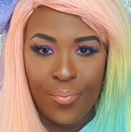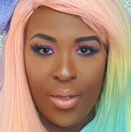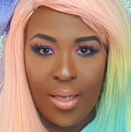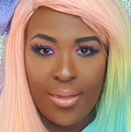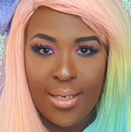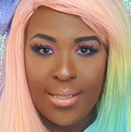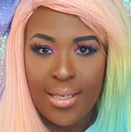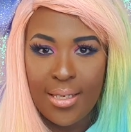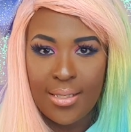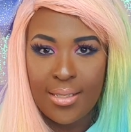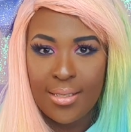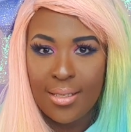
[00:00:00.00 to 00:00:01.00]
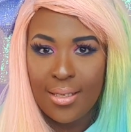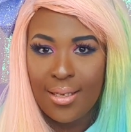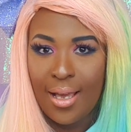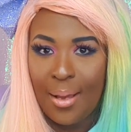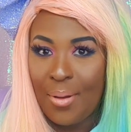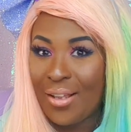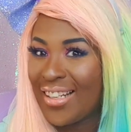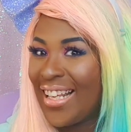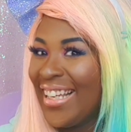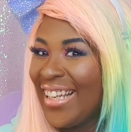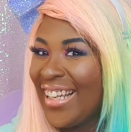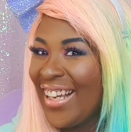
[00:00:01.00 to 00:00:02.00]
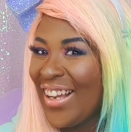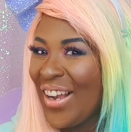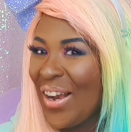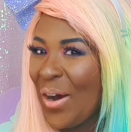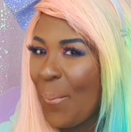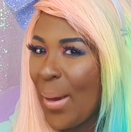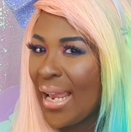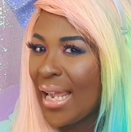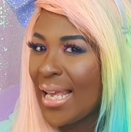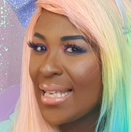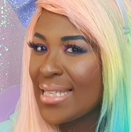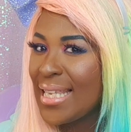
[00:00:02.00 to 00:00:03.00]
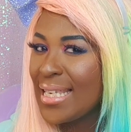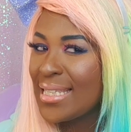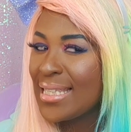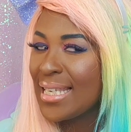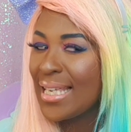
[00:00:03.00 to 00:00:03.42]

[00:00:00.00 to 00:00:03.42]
This is, wait, is this?